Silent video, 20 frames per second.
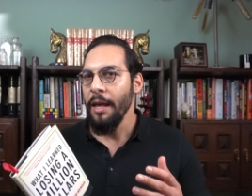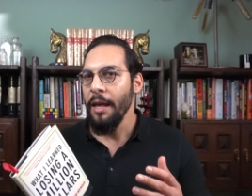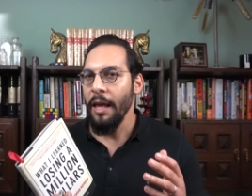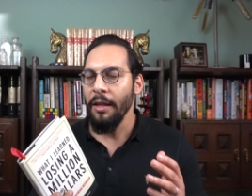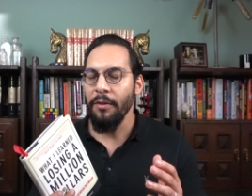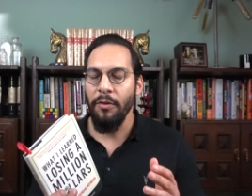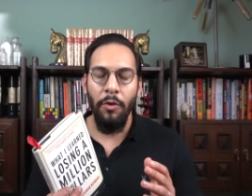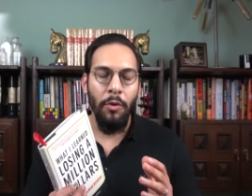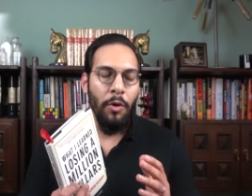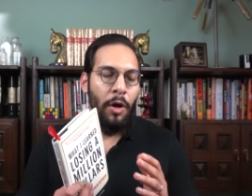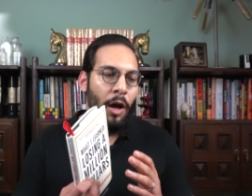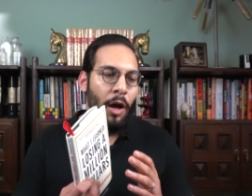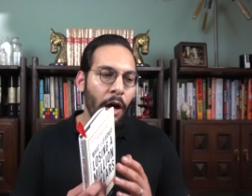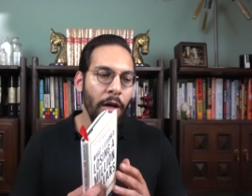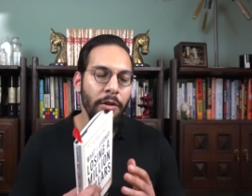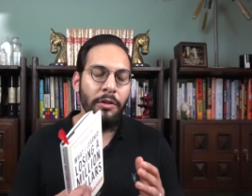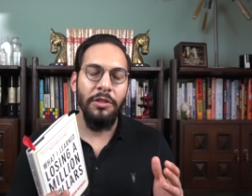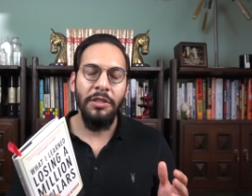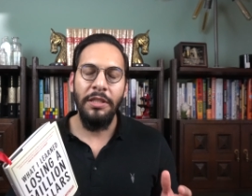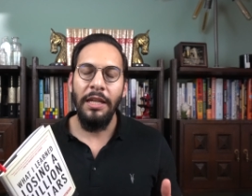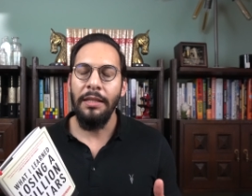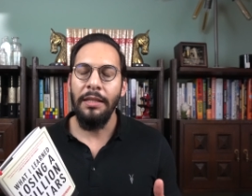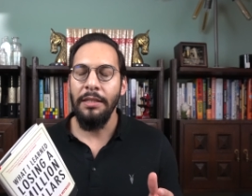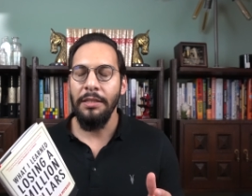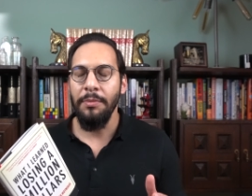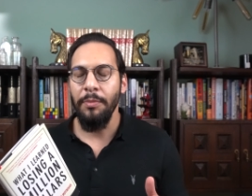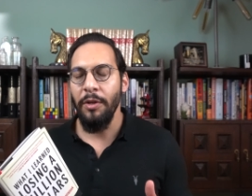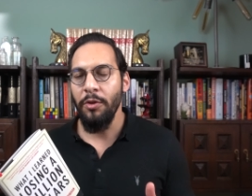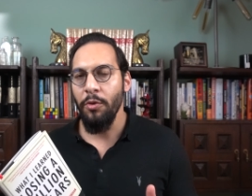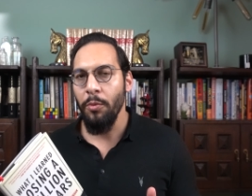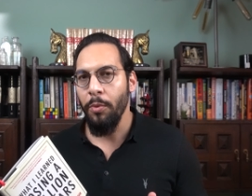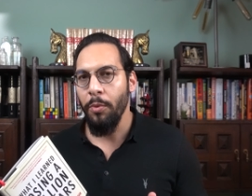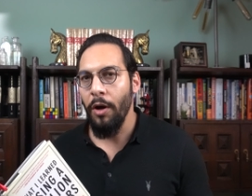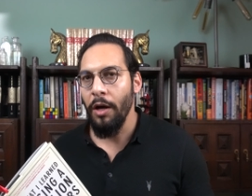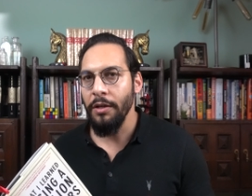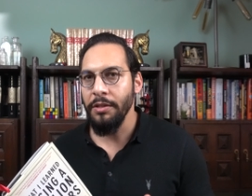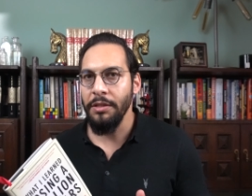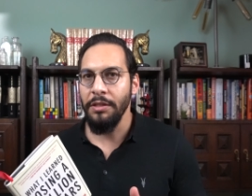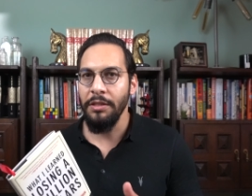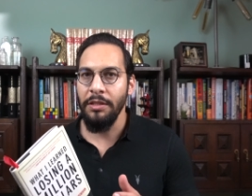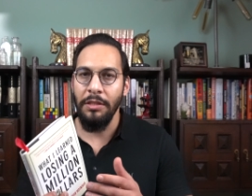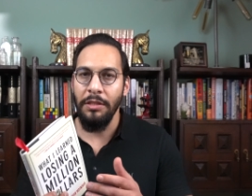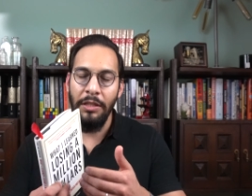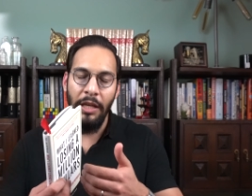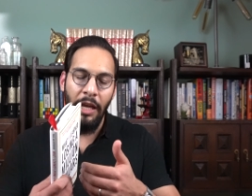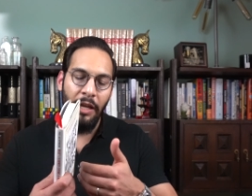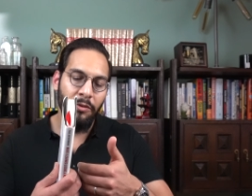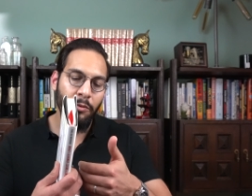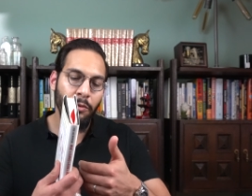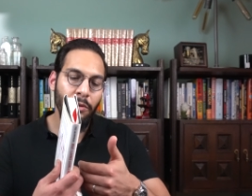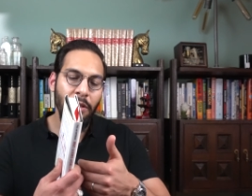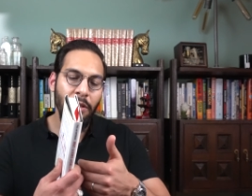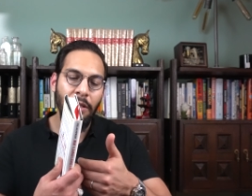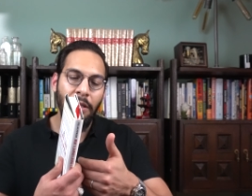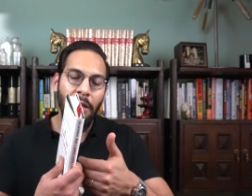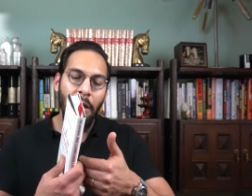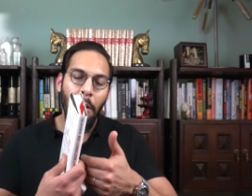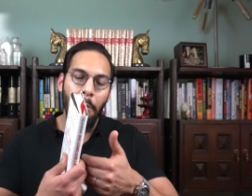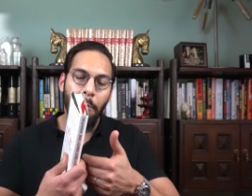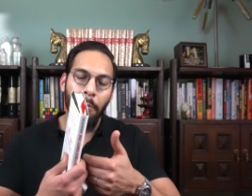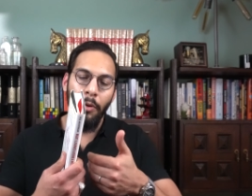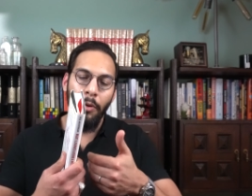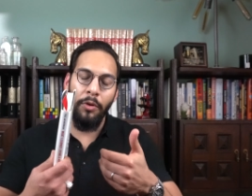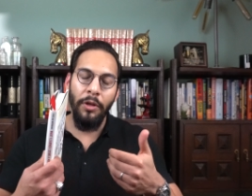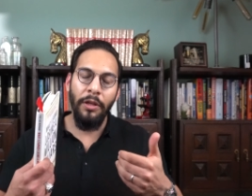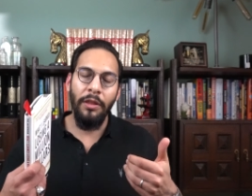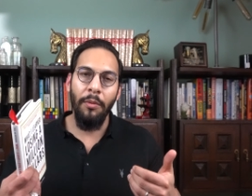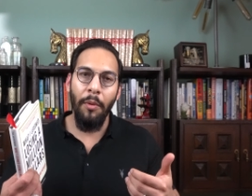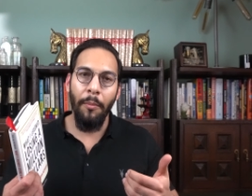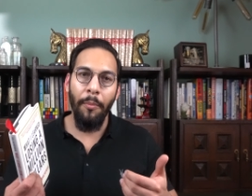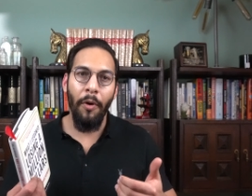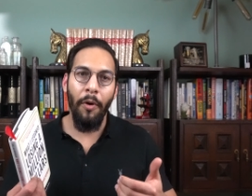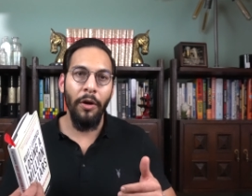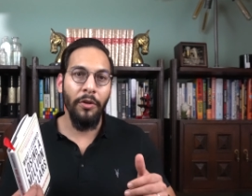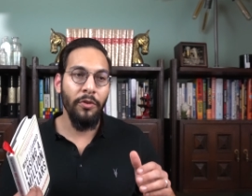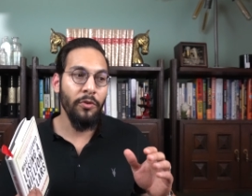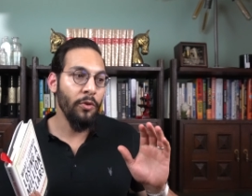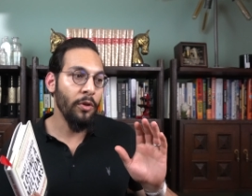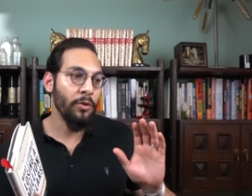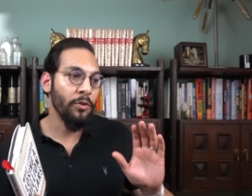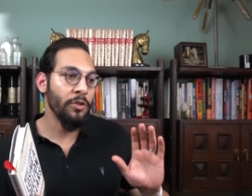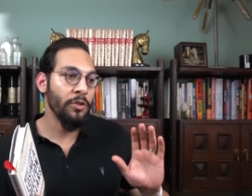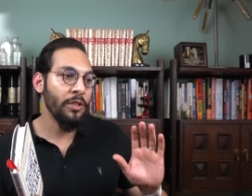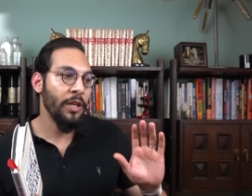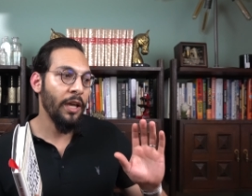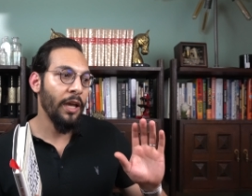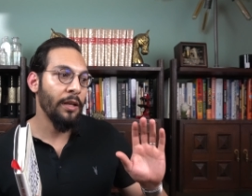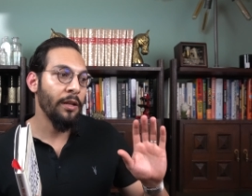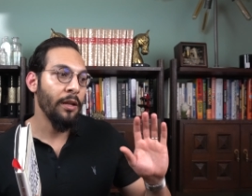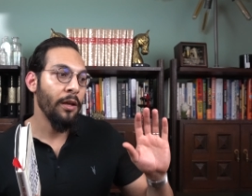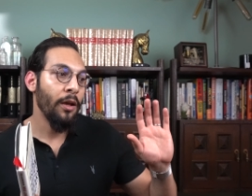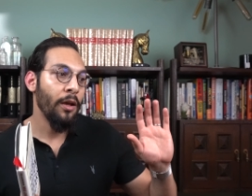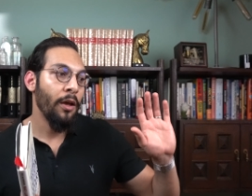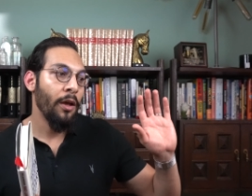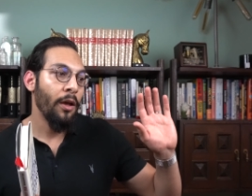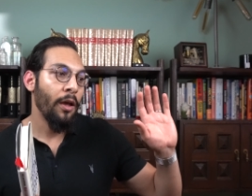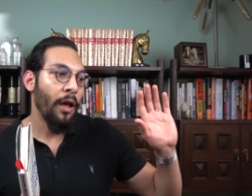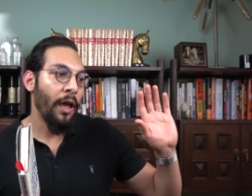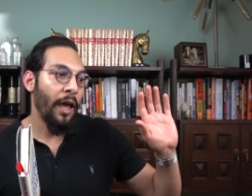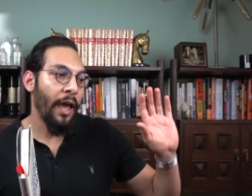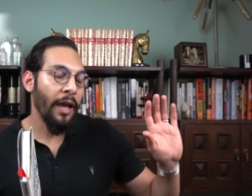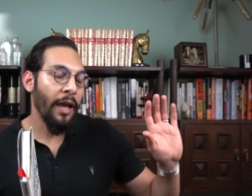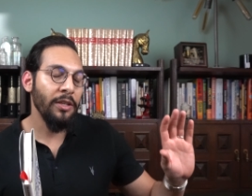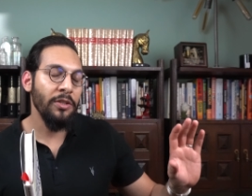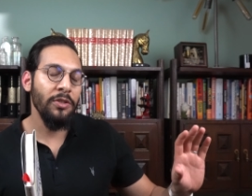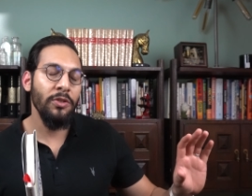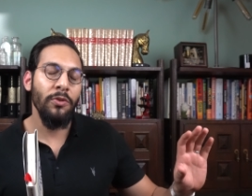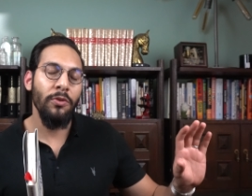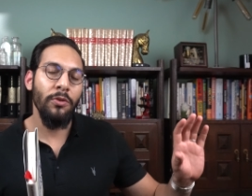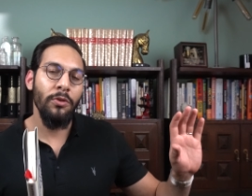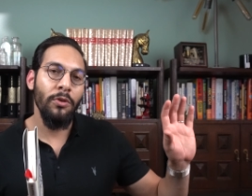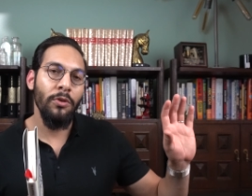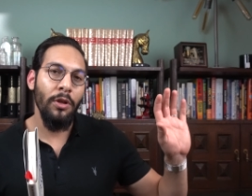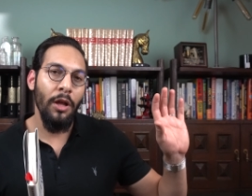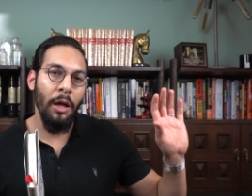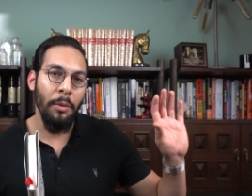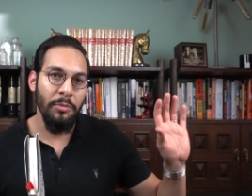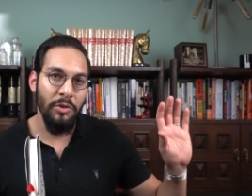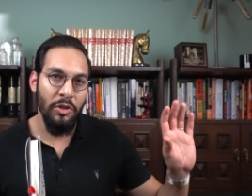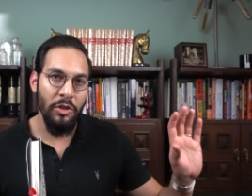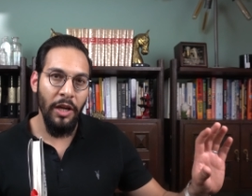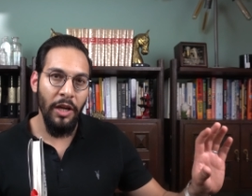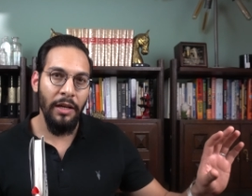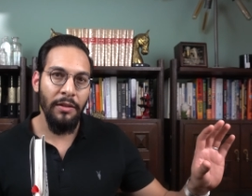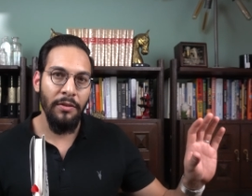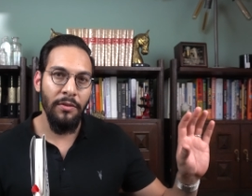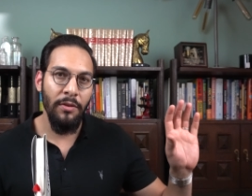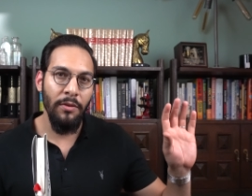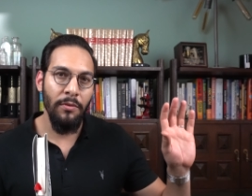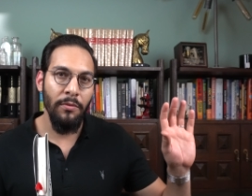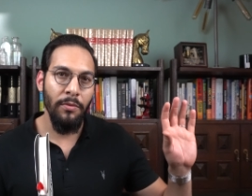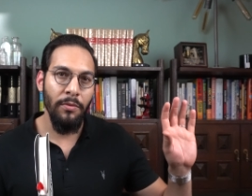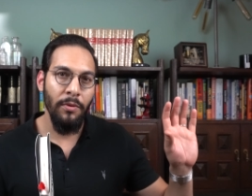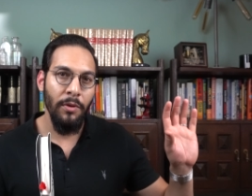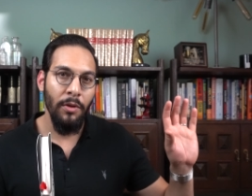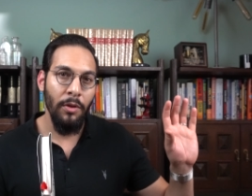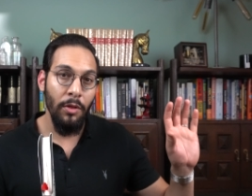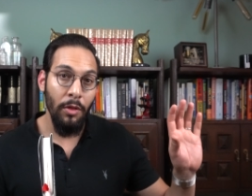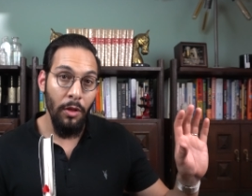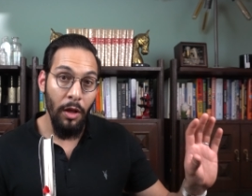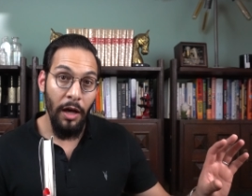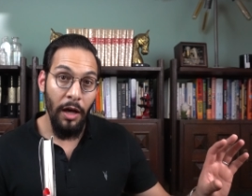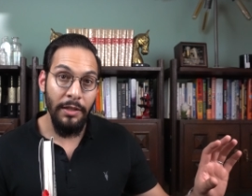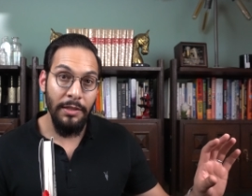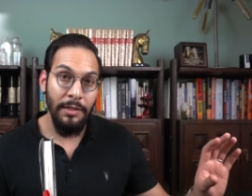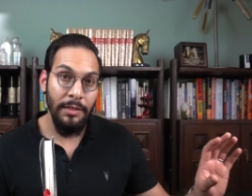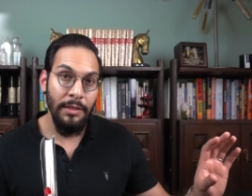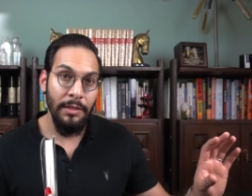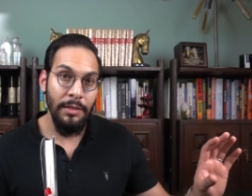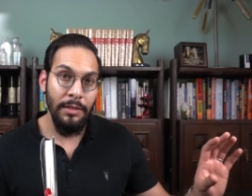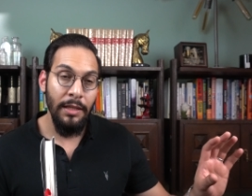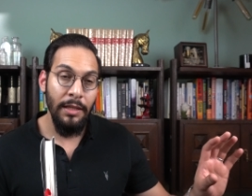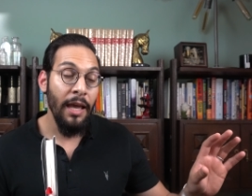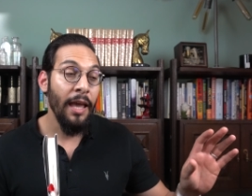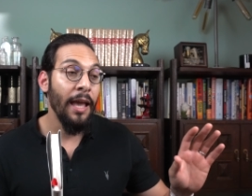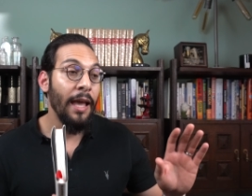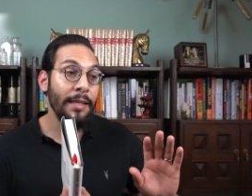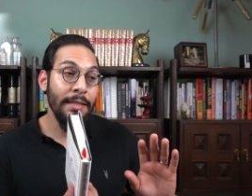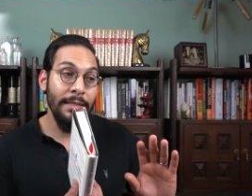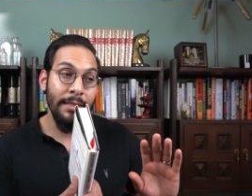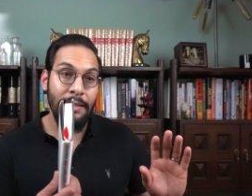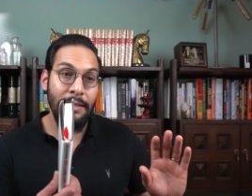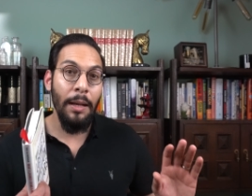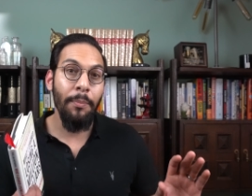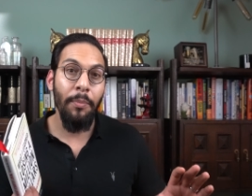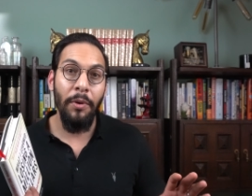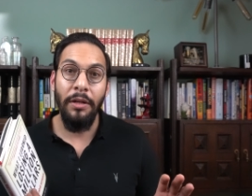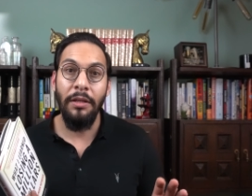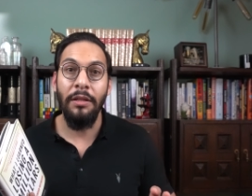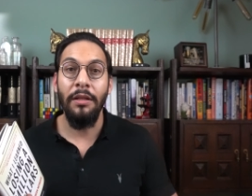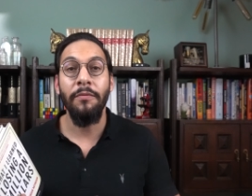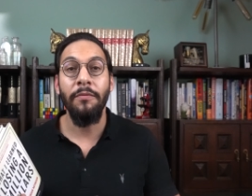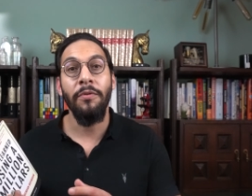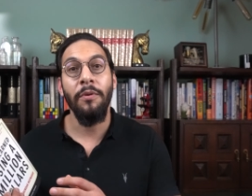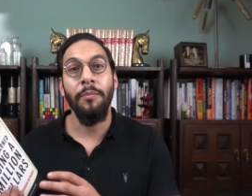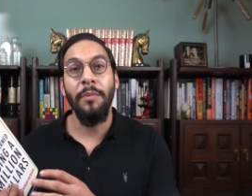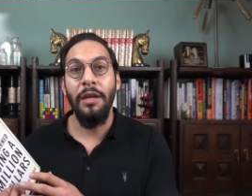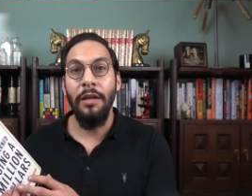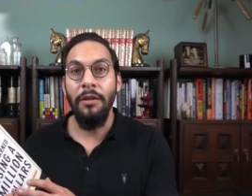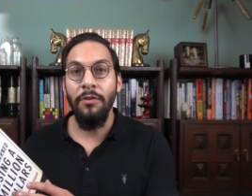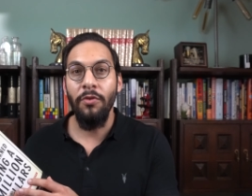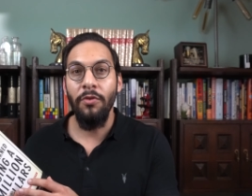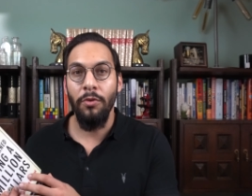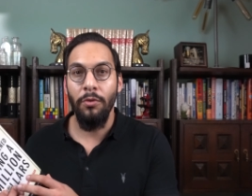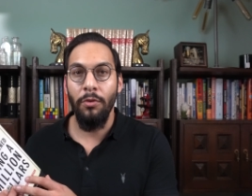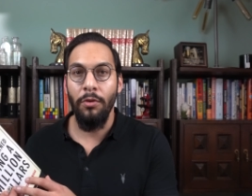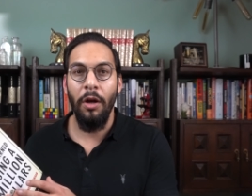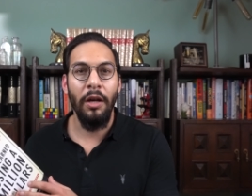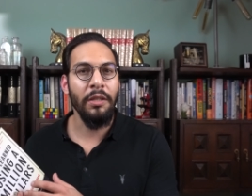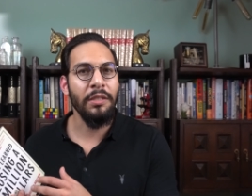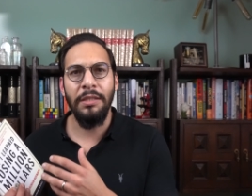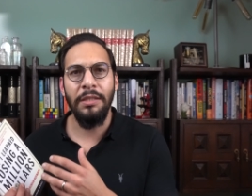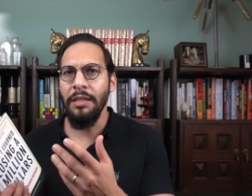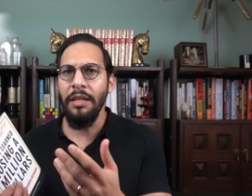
And so understanding these mental processes and really pulling them apart to understand external objective losses and separating it from internal losses.